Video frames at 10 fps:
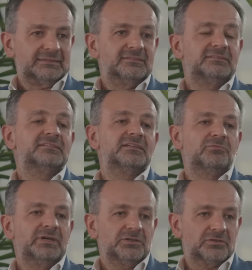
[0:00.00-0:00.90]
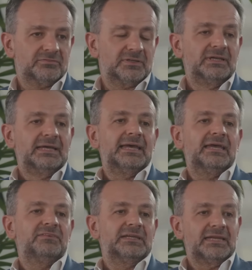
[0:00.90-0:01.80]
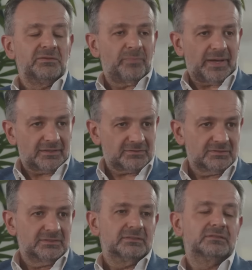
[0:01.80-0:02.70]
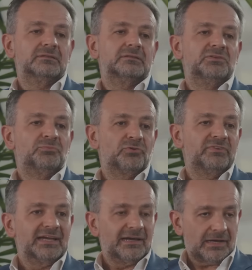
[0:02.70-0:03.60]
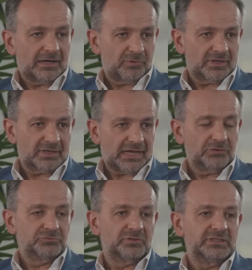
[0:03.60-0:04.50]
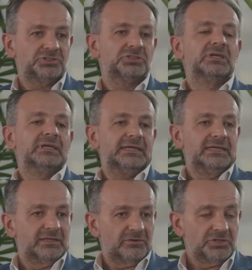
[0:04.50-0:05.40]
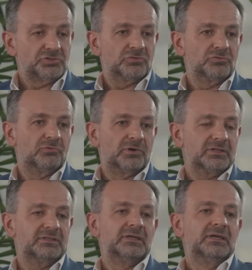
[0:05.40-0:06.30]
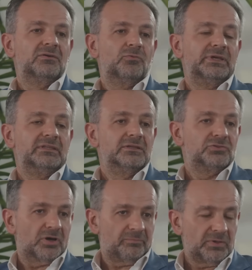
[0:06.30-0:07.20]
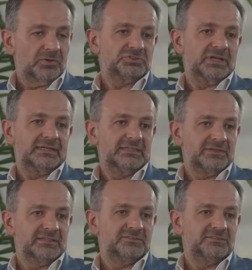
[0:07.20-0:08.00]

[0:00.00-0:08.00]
This is a way of having an impact, improving our outreach in a region of the world with the top-notch academic